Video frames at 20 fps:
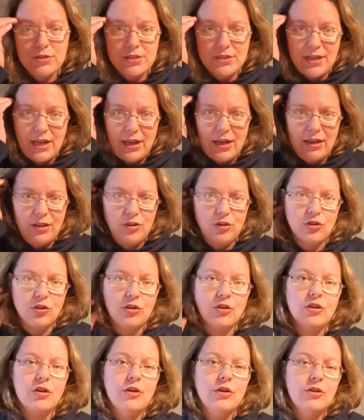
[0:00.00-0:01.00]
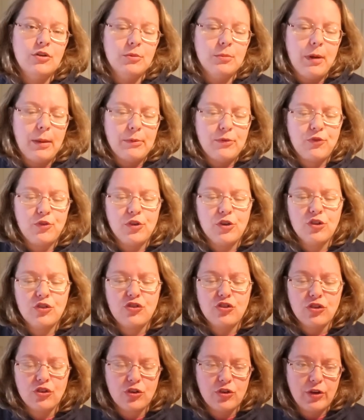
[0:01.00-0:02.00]
stain your, your mom's
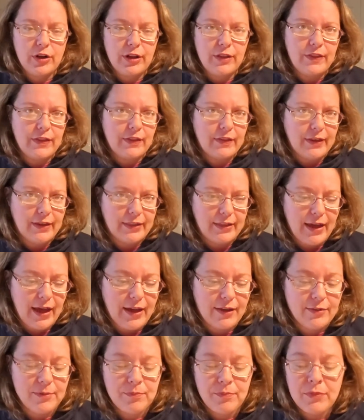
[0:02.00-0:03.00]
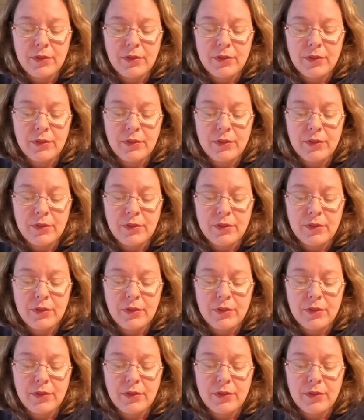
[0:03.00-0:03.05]
furniture or anything like that.